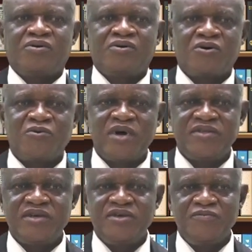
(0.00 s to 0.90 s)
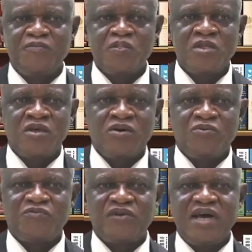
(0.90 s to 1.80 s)
Already,
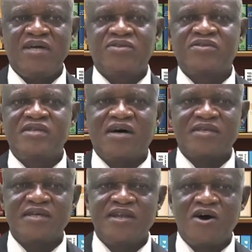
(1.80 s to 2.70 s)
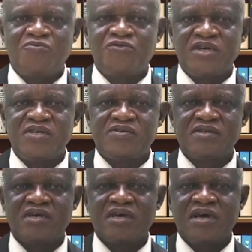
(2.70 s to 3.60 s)
we've learned that a noun phrase
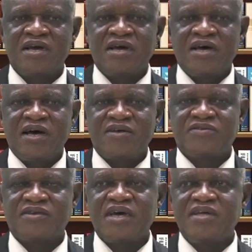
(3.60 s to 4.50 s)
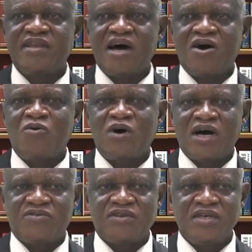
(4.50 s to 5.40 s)
has a noun
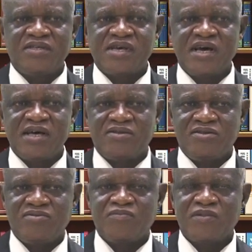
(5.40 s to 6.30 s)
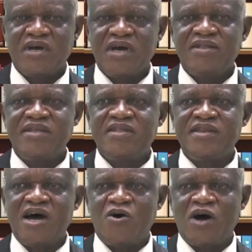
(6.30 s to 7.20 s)
as its head, and the
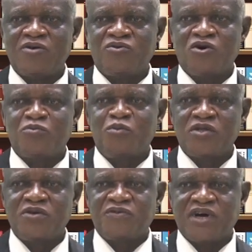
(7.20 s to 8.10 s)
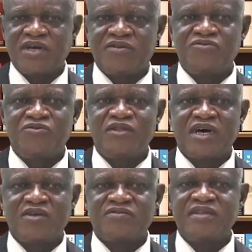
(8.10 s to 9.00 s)
noun has got modifiers known
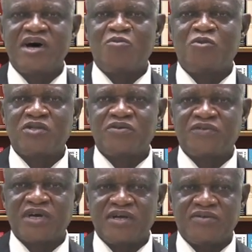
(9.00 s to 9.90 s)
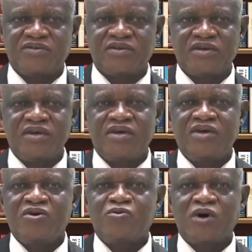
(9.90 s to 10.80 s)
as noun modifiers.
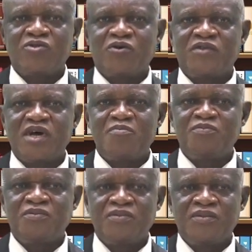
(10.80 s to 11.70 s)
One of them